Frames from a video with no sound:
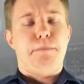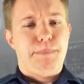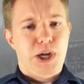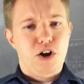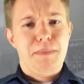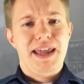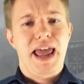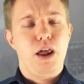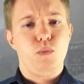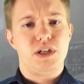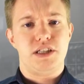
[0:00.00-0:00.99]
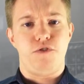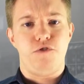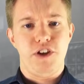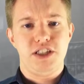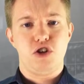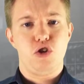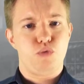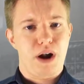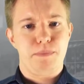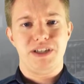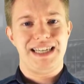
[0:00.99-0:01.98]
Pyramid Head was the physical
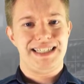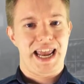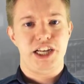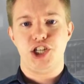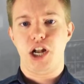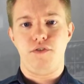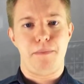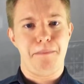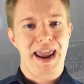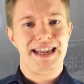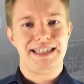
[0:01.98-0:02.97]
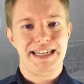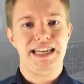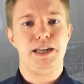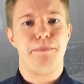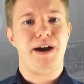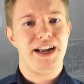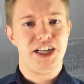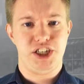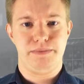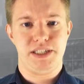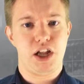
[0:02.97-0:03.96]
representation of a man's need to punish
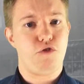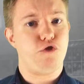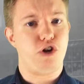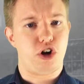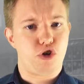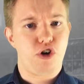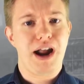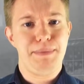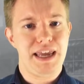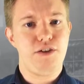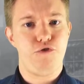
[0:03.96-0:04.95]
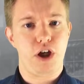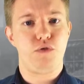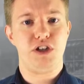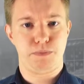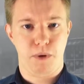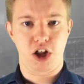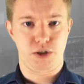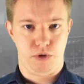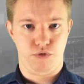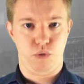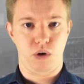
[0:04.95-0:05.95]
himself for a crime he felt
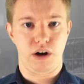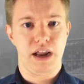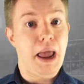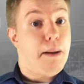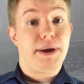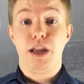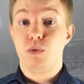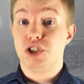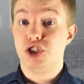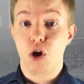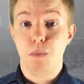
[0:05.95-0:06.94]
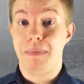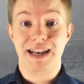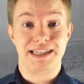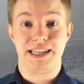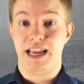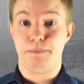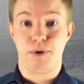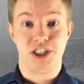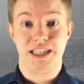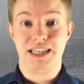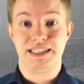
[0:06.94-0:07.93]
responsible for. But he was so menacing and
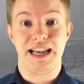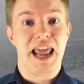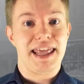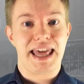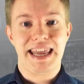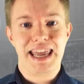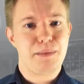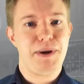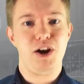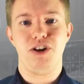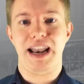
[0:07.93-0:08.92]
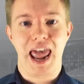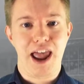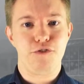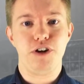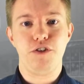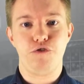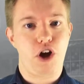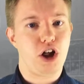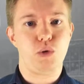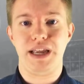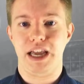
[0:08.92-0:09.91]
persistent that he appeared in every
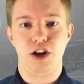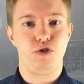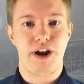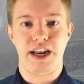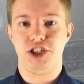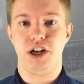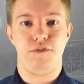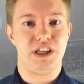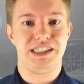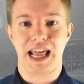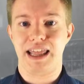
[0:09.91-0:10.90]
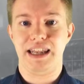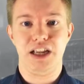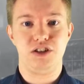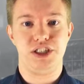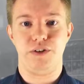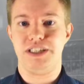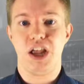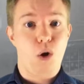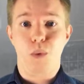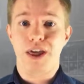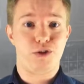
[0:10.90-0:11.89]
following iteration of the Silent Hill series,
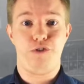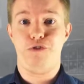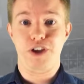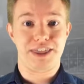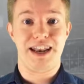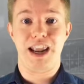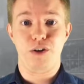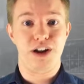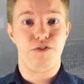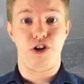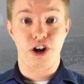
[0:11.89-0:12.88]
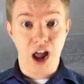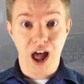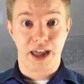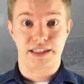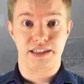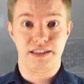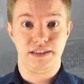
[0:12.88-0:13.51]
whether it fit the narrative or not.